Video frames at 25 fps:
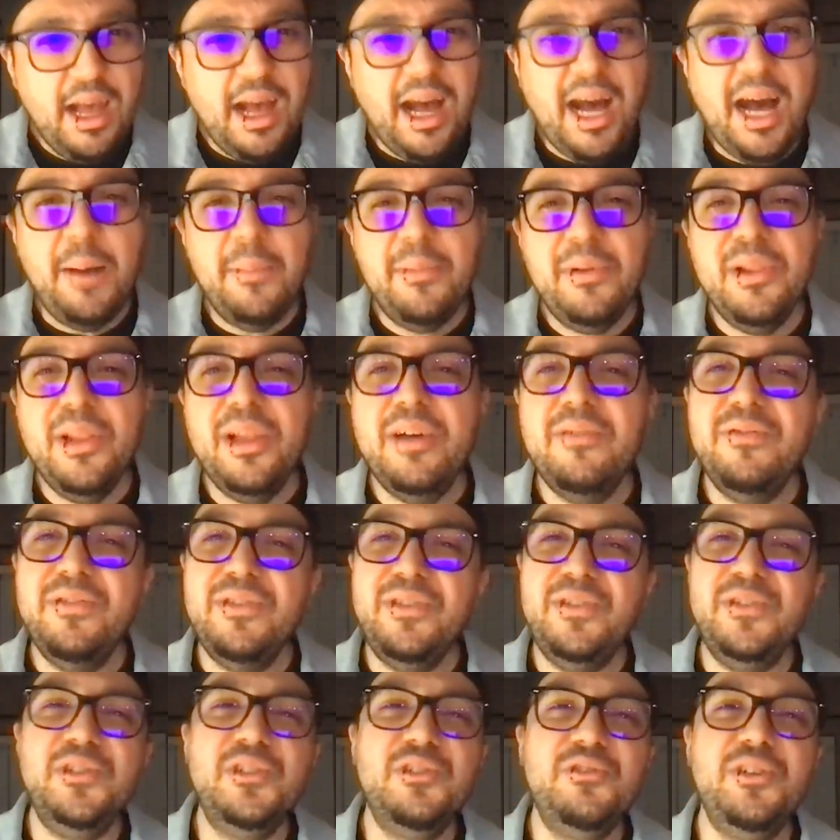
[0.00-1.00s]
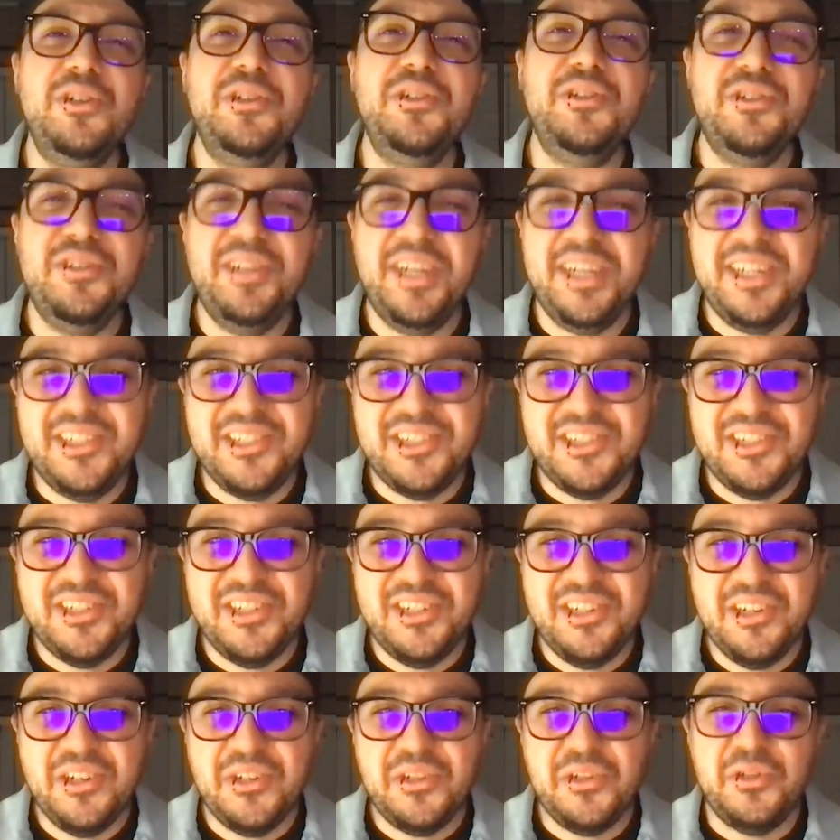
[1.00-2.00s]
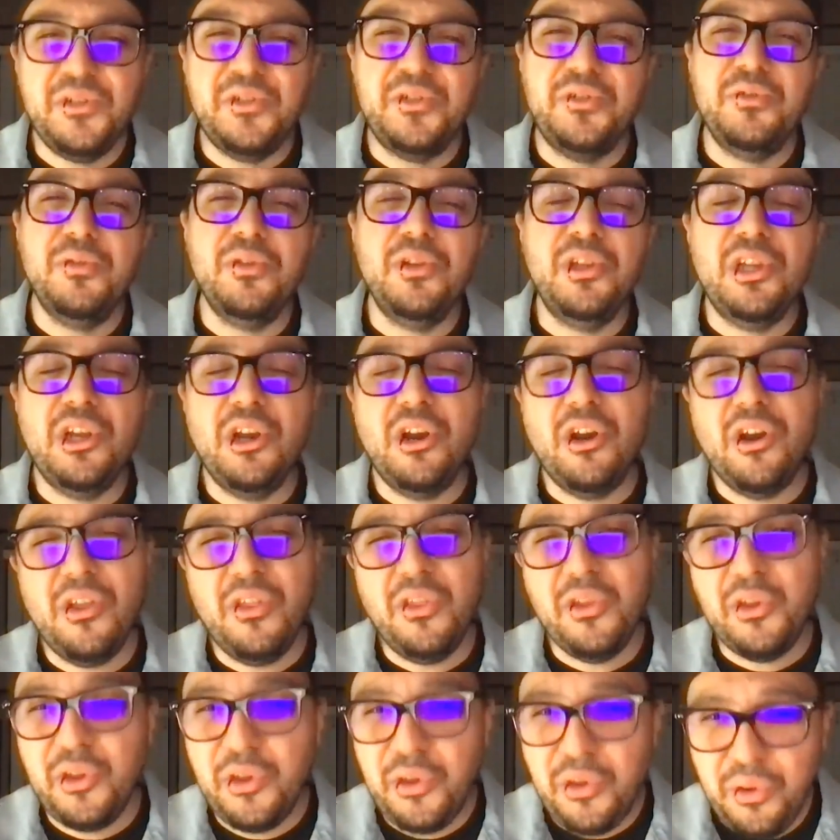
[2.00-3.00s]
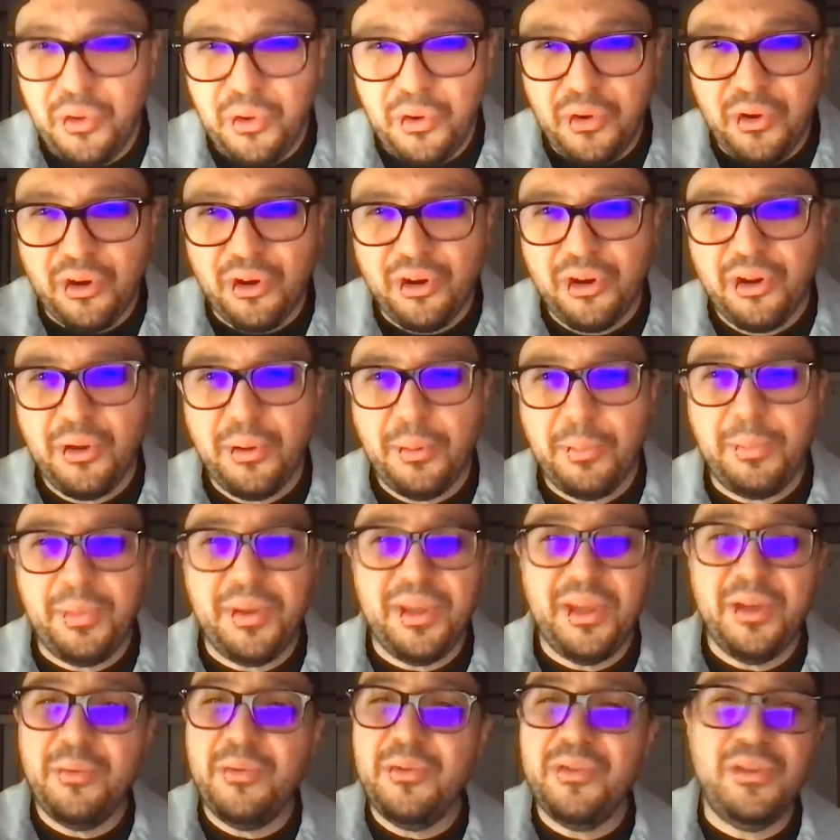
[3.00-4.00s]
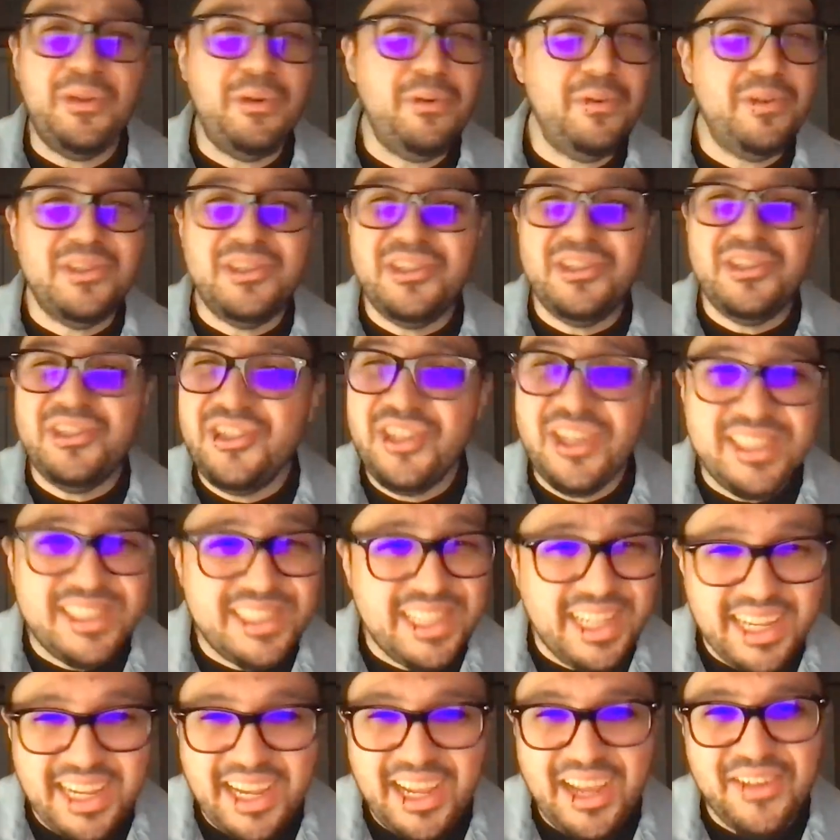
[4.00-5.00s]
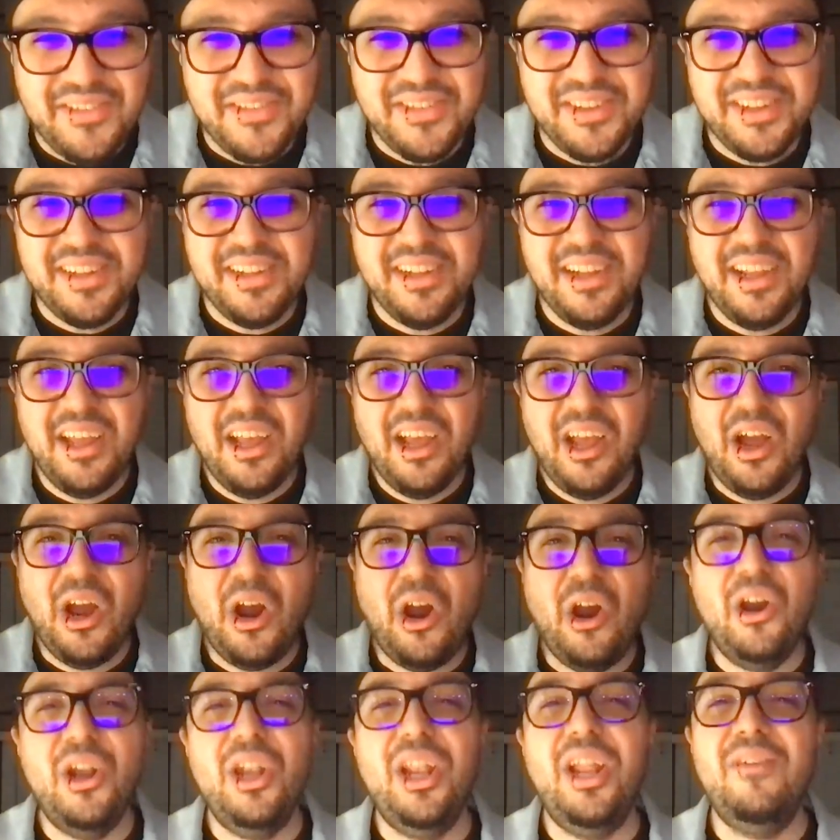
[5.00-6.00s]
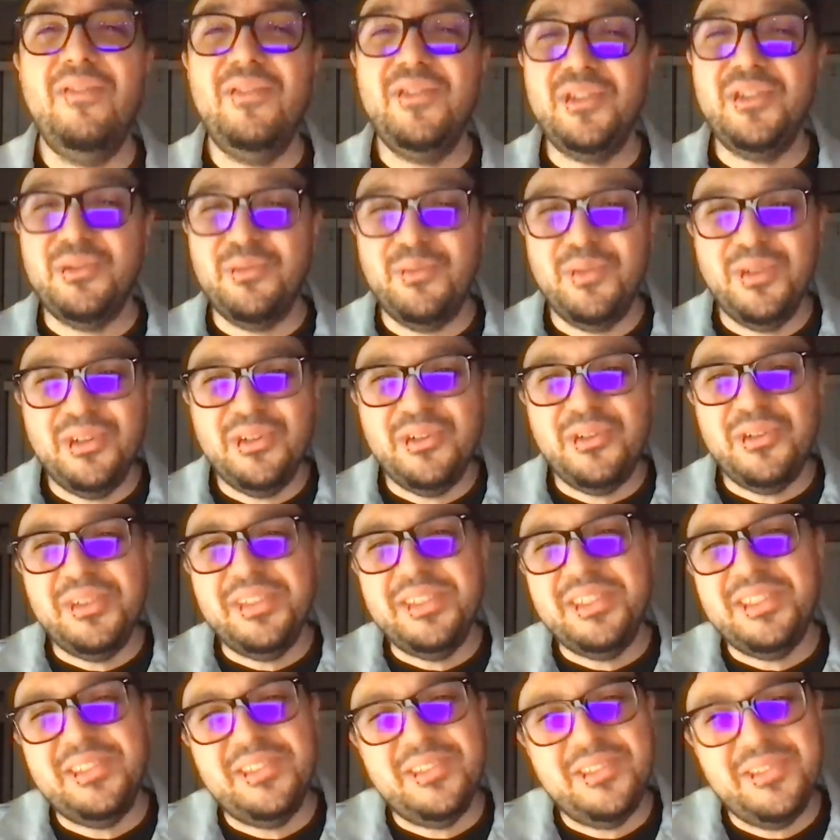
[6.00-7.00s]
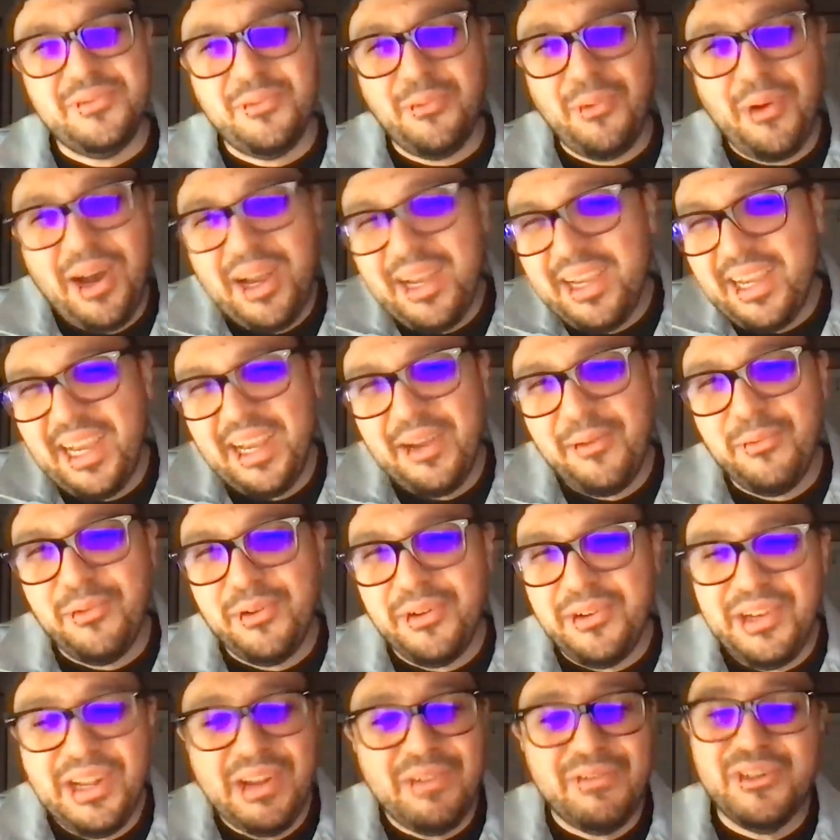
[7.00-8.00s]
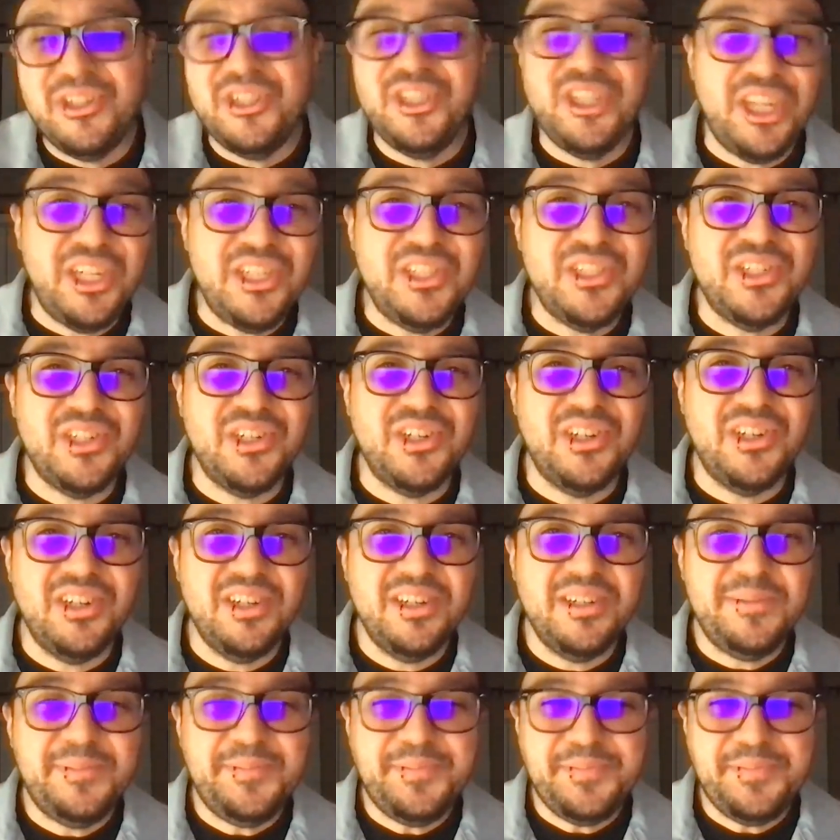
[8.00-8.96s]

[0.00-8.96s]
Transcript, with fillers: I'm in love with you, stranger danger. You truly are the cure. Being with you is just like heaven. Our love is real. This is why I would never change her.